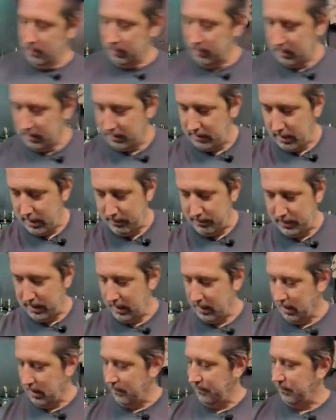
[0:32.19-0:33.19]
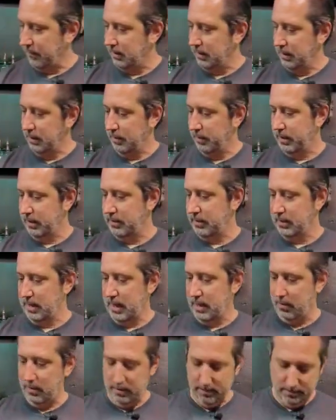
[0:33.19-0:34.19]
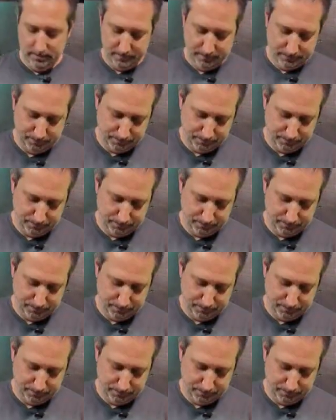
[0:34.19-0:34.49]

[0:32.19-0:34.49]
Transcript: We're gonna top that off with a little bit of sour.